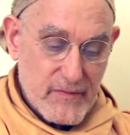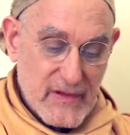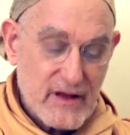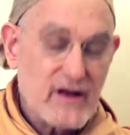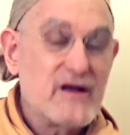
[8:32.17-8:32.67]

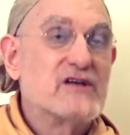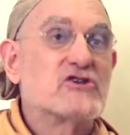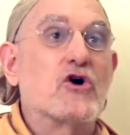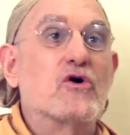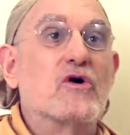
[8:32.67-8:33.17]
Yeah,
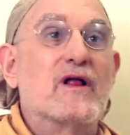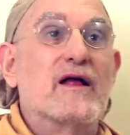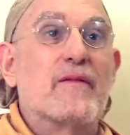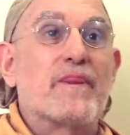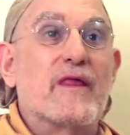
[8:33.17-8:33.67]
so
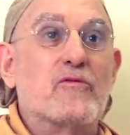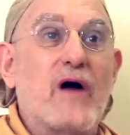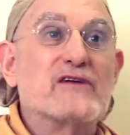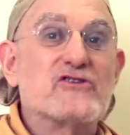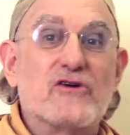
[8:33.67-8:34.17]
it
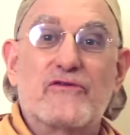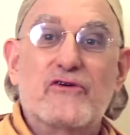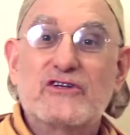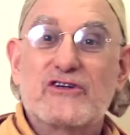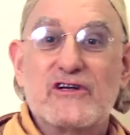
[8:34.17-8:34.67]
reminds her of
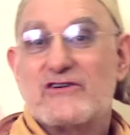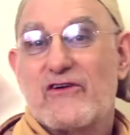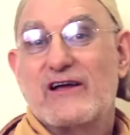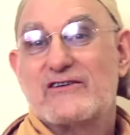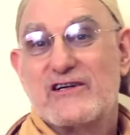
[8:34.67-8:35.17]
Krishna, so
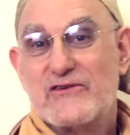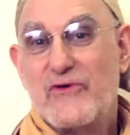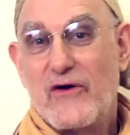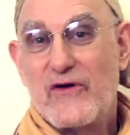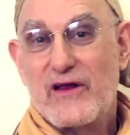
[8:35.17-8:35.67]
then she's
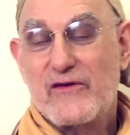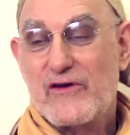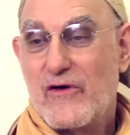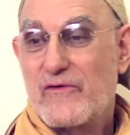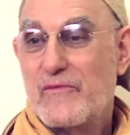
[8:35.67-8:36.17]
very,
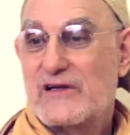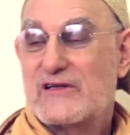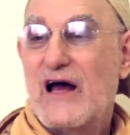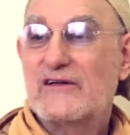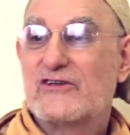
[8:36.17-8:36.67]
it's
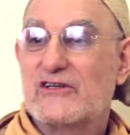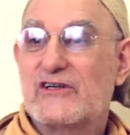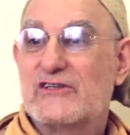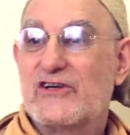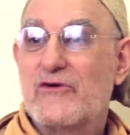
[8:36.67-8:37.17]
not
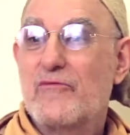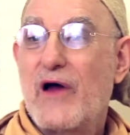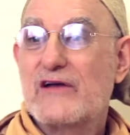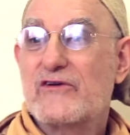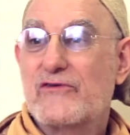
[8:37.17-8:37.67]
just she
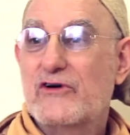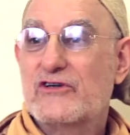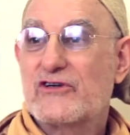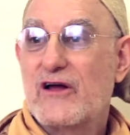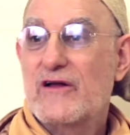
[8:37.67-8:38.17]
reminds her of
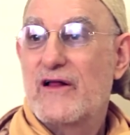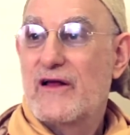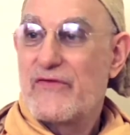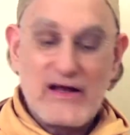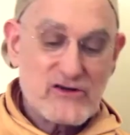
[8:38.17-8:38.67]
Krishna,
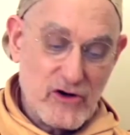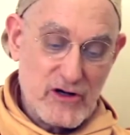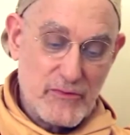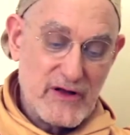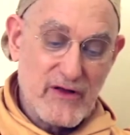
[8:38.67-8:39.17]
that's going
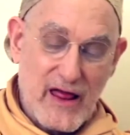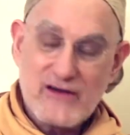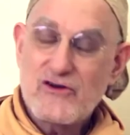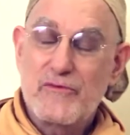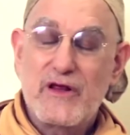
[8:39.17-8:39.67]
to be
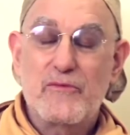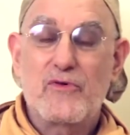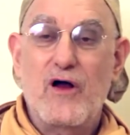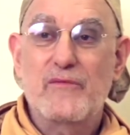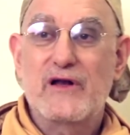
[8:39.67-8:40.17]
the
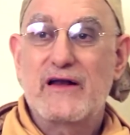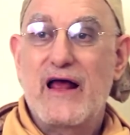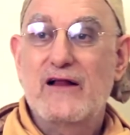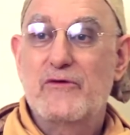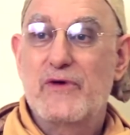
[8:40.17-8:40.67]
prominent
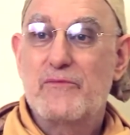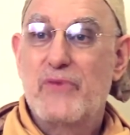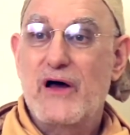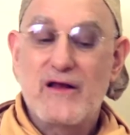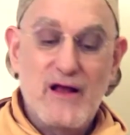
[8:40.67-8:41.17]
element,
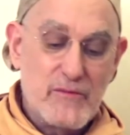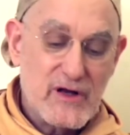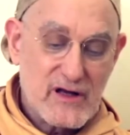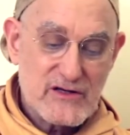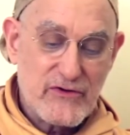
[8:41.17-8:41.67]
but
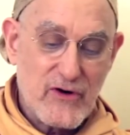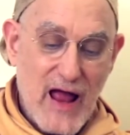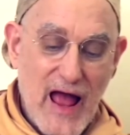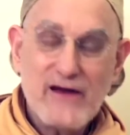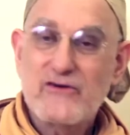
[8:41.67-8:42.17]
because her
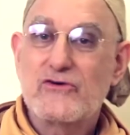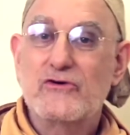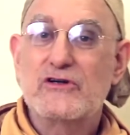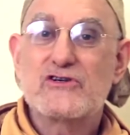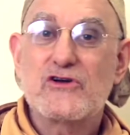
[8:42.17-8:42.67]

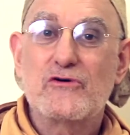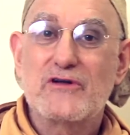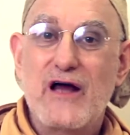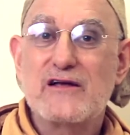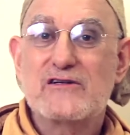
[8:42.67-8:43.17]
attitude is so
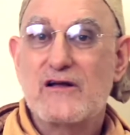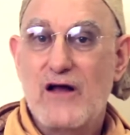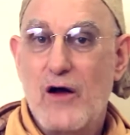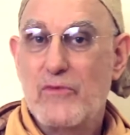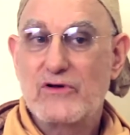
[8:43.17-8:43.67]
nice and
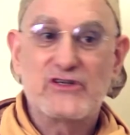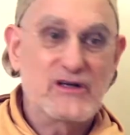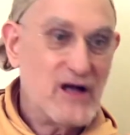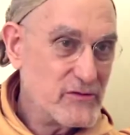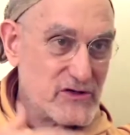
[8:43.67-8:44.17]
humble, she
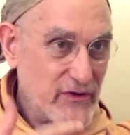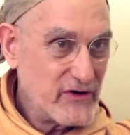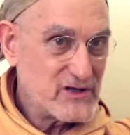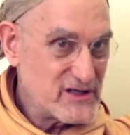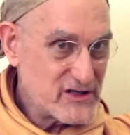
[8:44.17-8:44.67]
comes
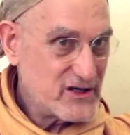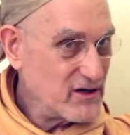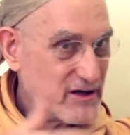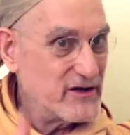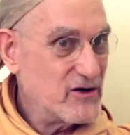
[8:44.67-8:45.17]
very
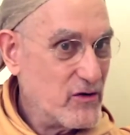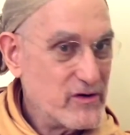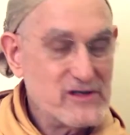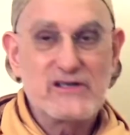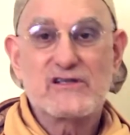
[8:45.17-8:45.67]
sincerely,
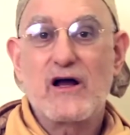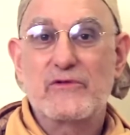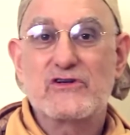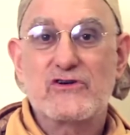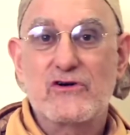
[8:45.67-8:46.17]
she's come
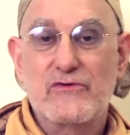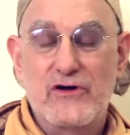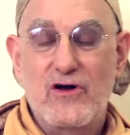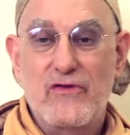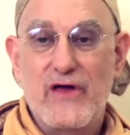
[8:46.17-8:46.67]
to serve
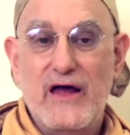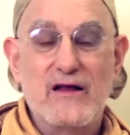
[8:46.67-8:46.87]
and all that.